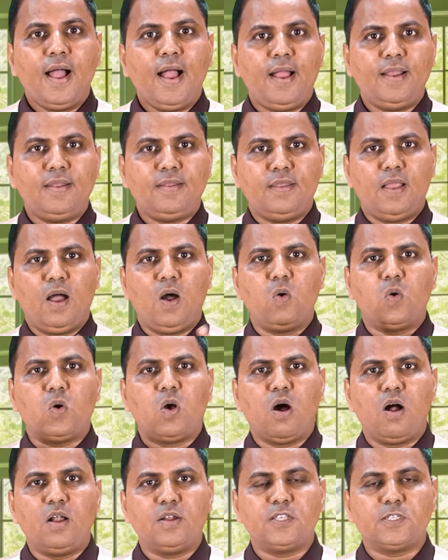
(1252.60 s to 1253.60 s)
And now
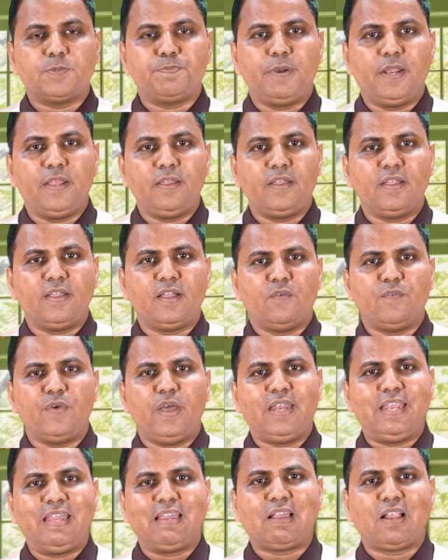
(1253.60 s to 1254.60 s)
God is bringing a
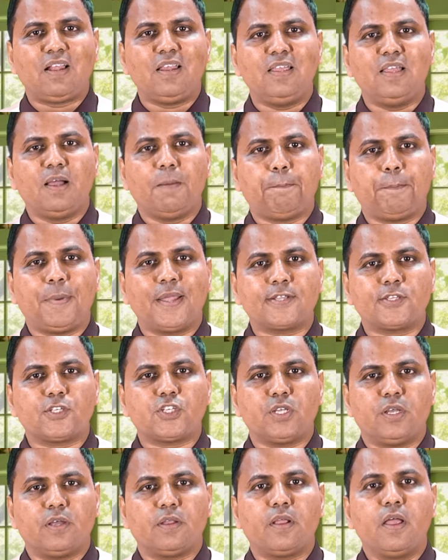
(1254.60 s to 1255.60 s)
very clear
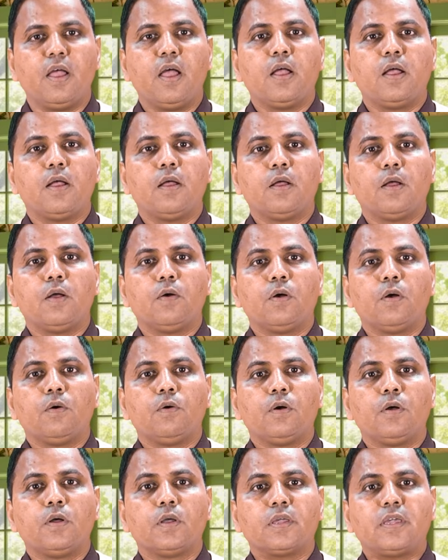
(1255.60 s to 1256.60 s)
picture.
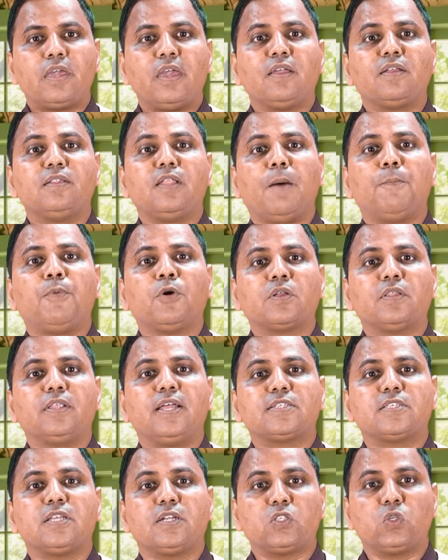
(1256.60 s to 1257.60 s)
King
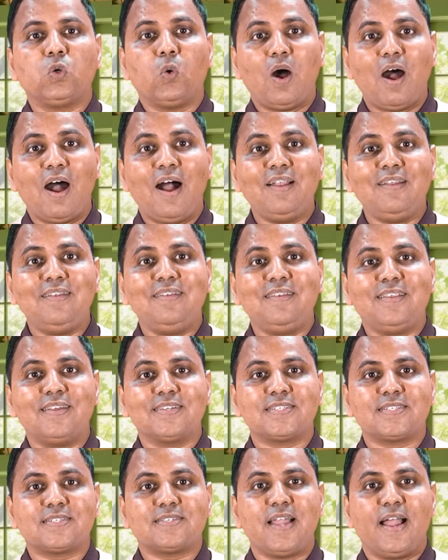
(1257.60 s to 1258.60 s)
Nebuchadnezzar to
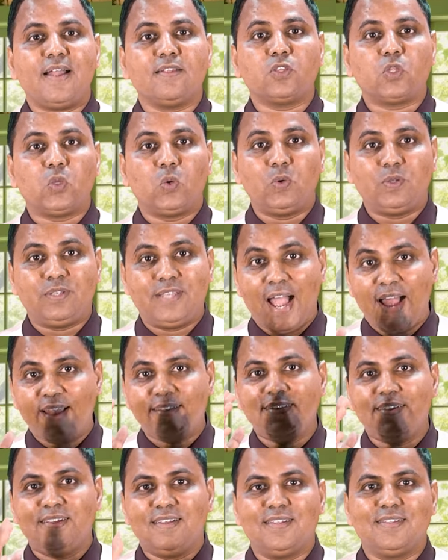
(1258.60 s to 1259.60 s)
understand through
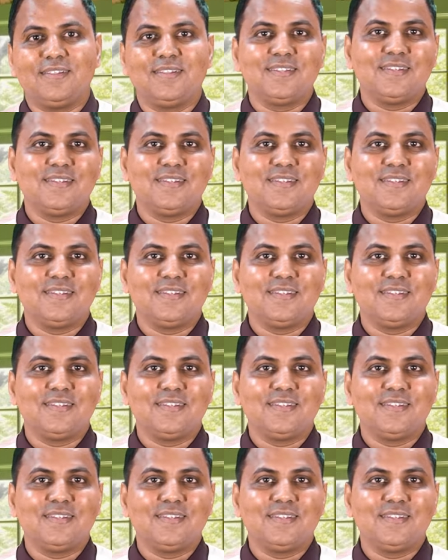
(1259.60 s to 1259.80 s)
Daniel.